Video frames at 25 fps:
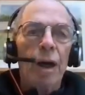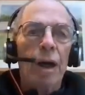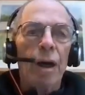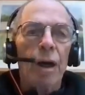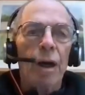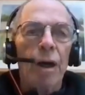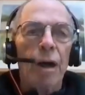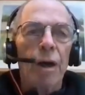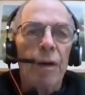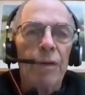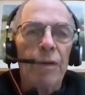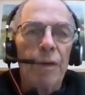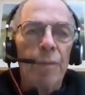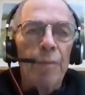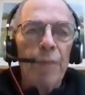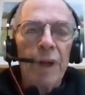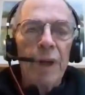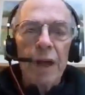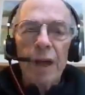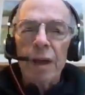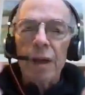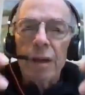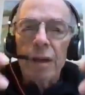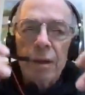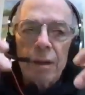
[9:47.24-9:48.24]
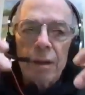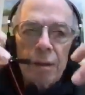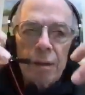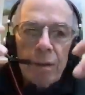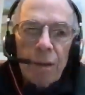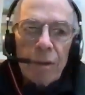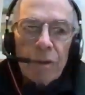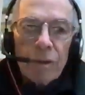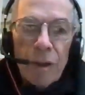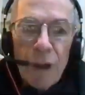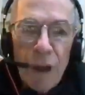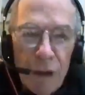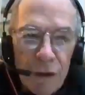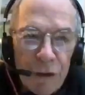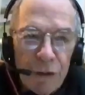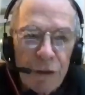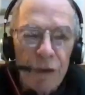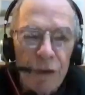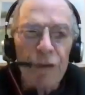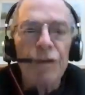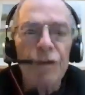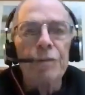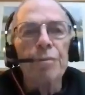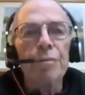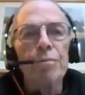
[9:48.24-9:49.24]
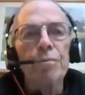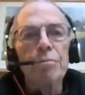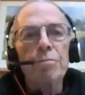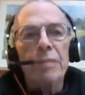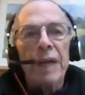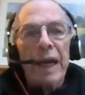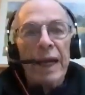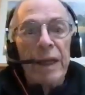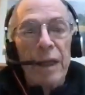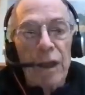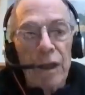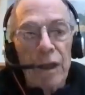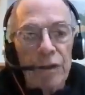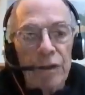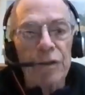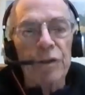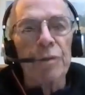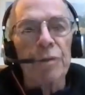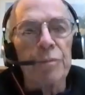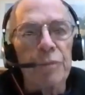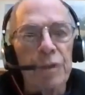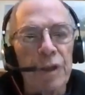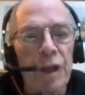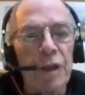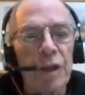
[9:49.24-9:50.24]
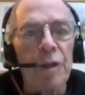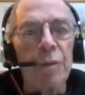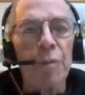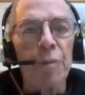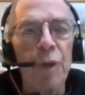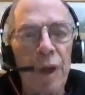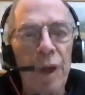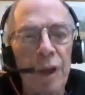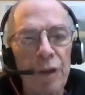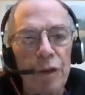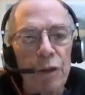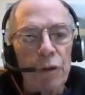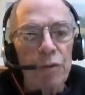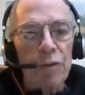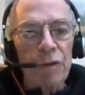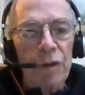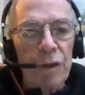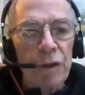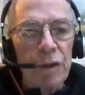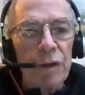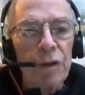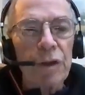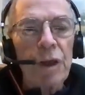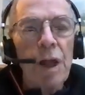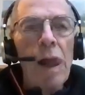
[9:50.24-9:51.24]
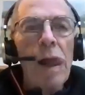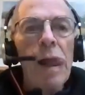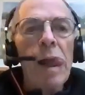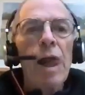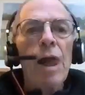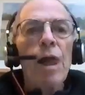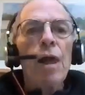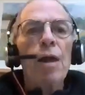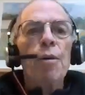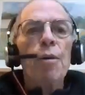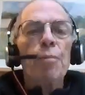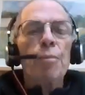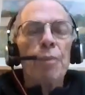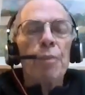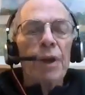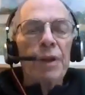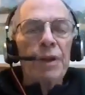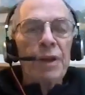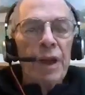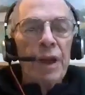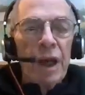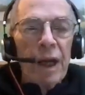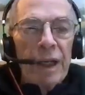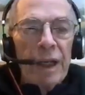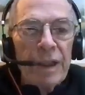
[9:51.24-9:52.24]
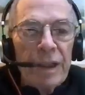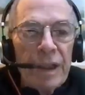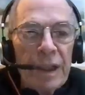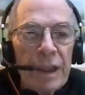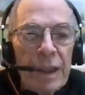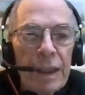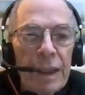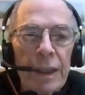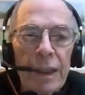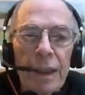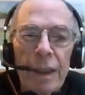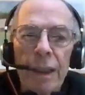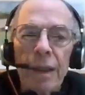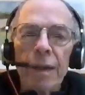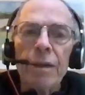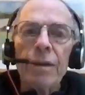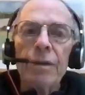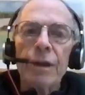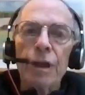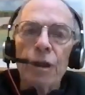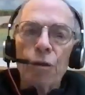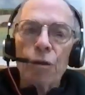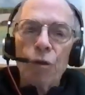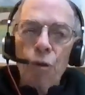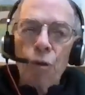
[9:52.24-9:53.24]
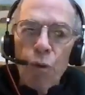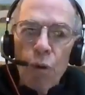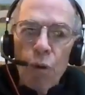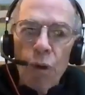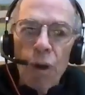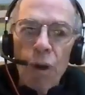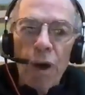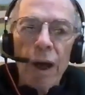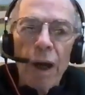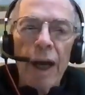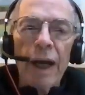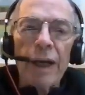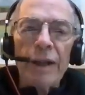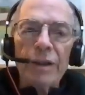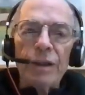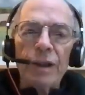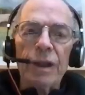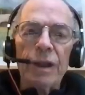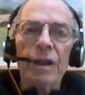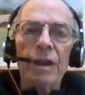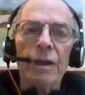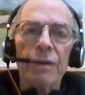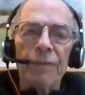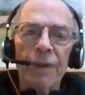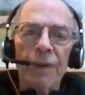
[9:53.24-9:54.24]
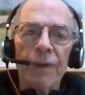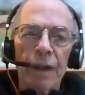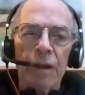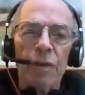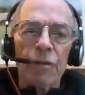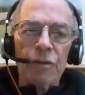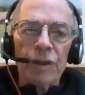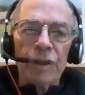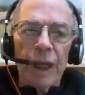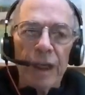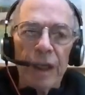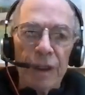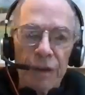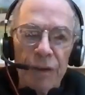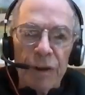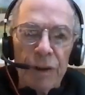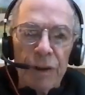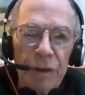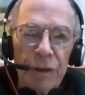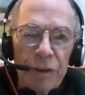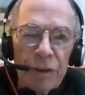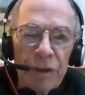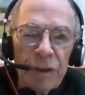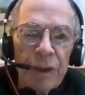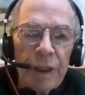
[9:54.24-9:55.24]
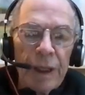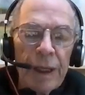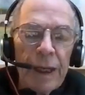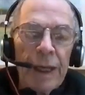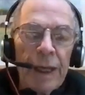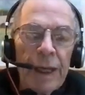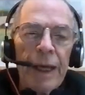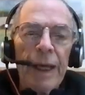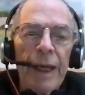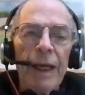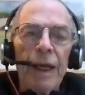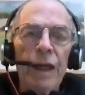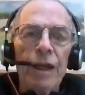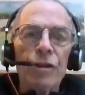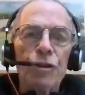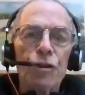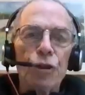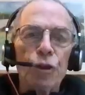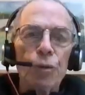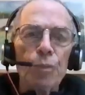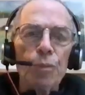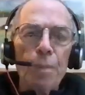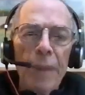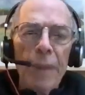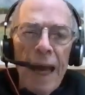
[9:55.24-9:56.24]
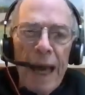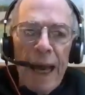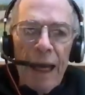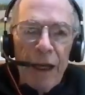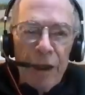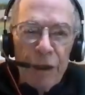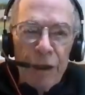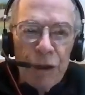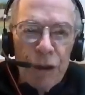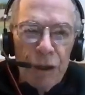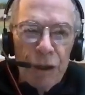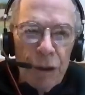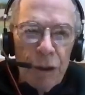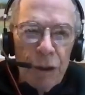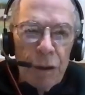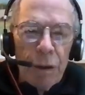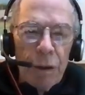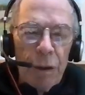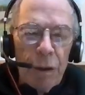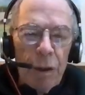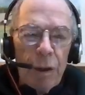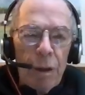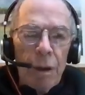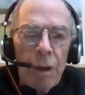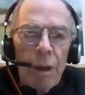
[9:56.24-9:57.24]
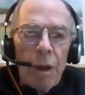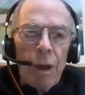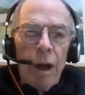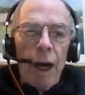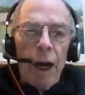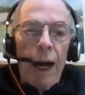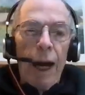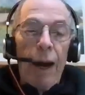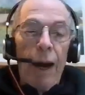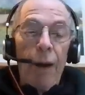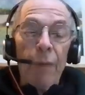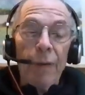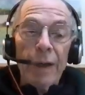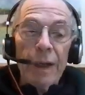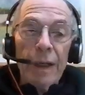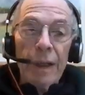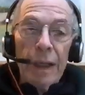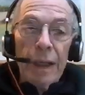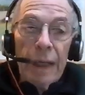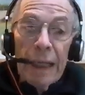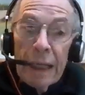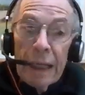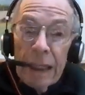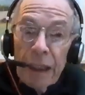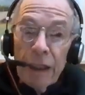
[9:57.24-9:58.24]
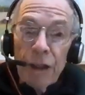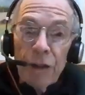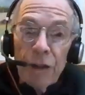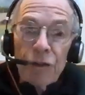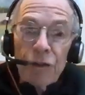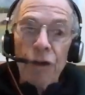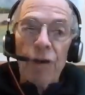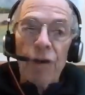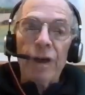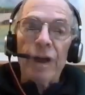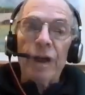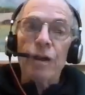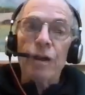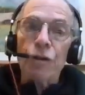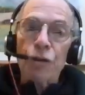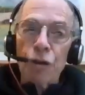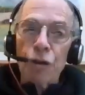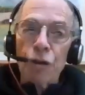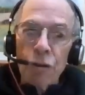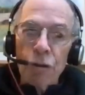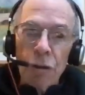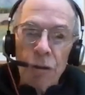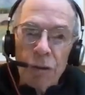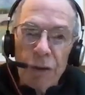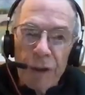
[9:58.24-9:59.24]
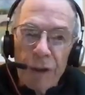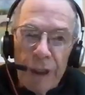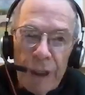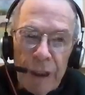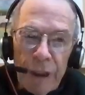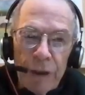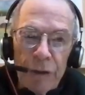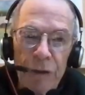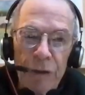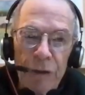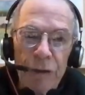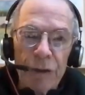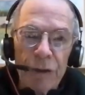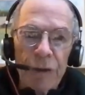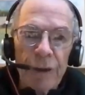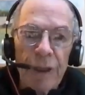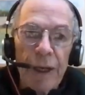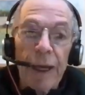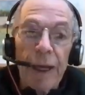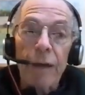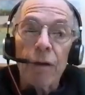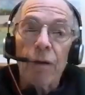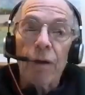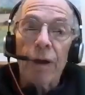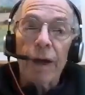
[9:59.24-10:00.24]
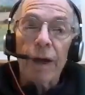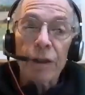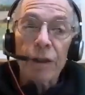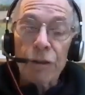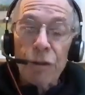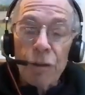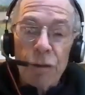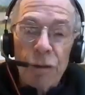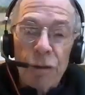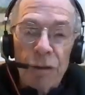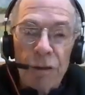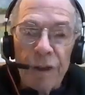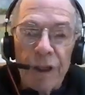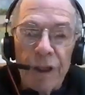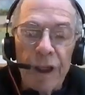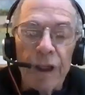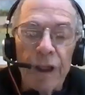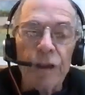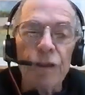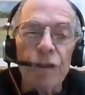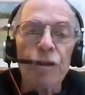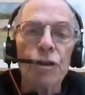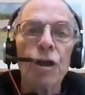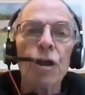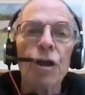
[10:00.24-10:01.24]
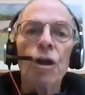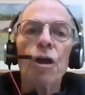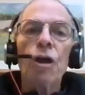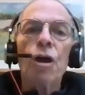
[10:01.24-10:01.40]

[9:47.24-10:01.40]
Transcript: There are many unconscious mechanisms that the brain uses, but the core idea of allostasis is to match our needs, our internal needs and our external needs